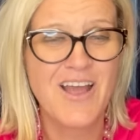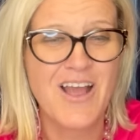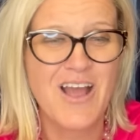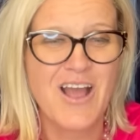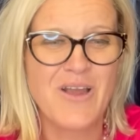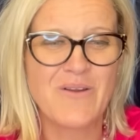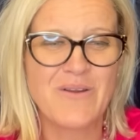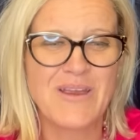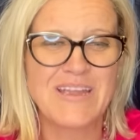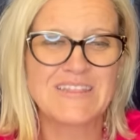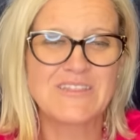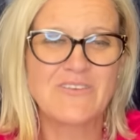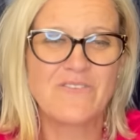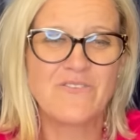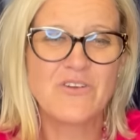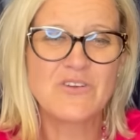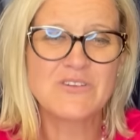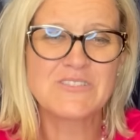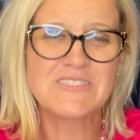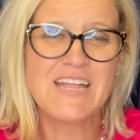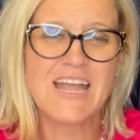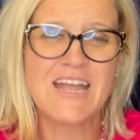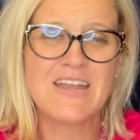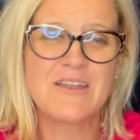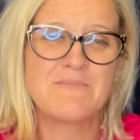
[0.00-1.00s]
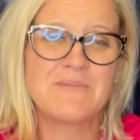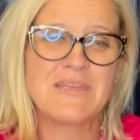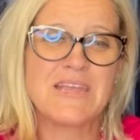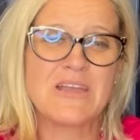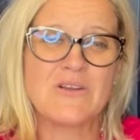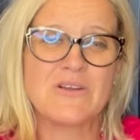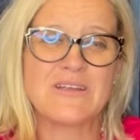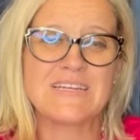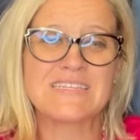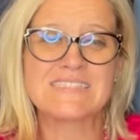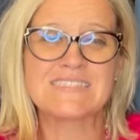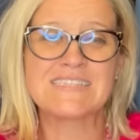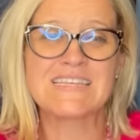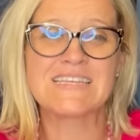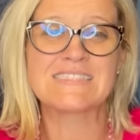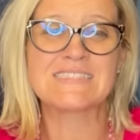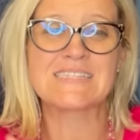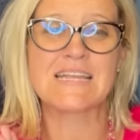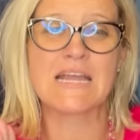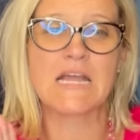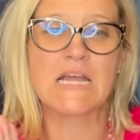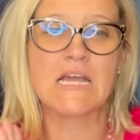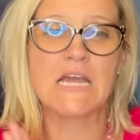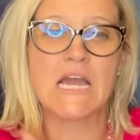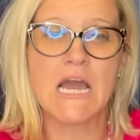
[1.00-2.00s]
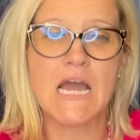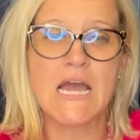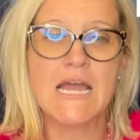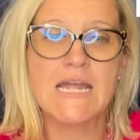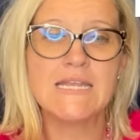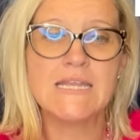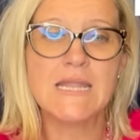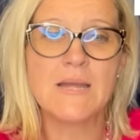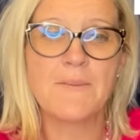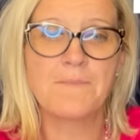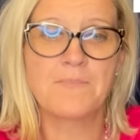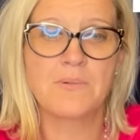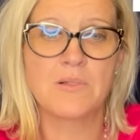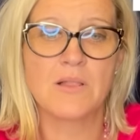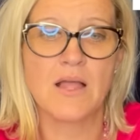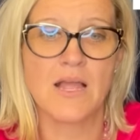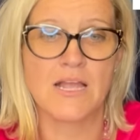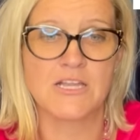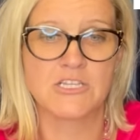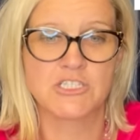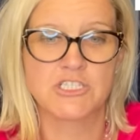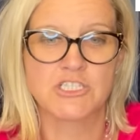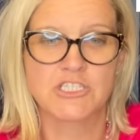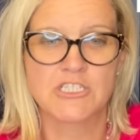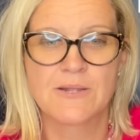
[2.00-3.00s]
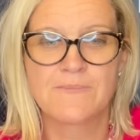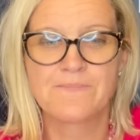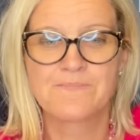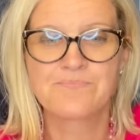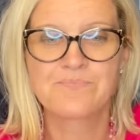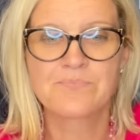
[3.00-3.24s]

All right, the first item here is this Gund plush.